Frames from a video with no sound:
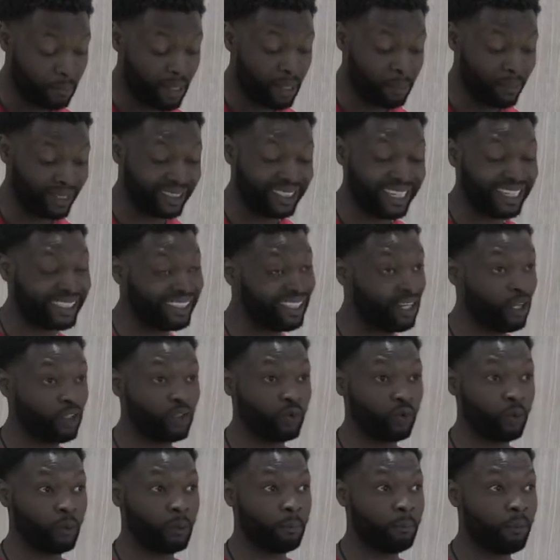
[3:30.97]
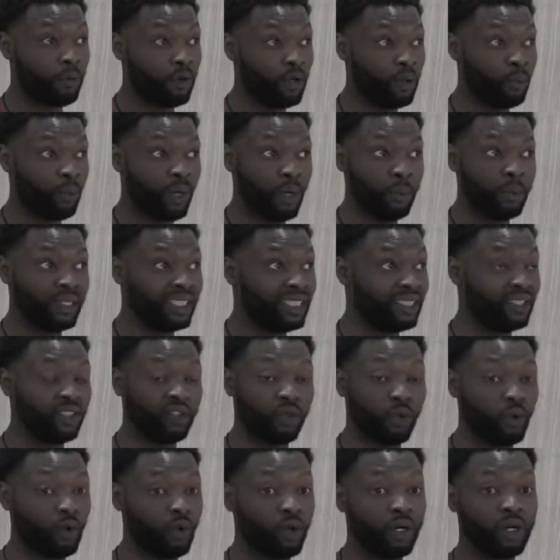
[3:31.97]
me and my dad got to a point where we didn't
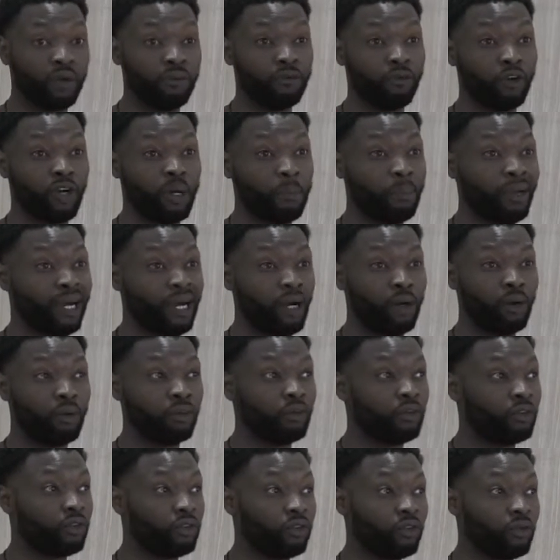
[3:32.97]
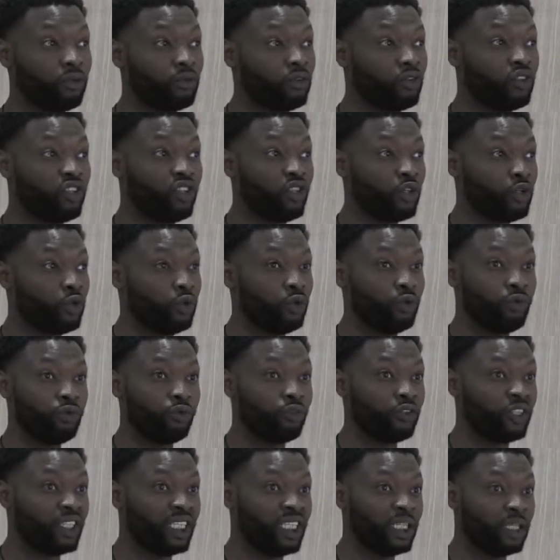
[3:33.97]
talk for about
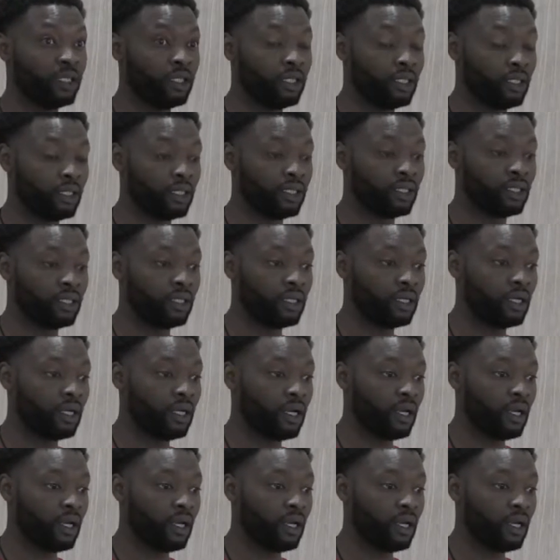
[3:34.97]
2-3 years.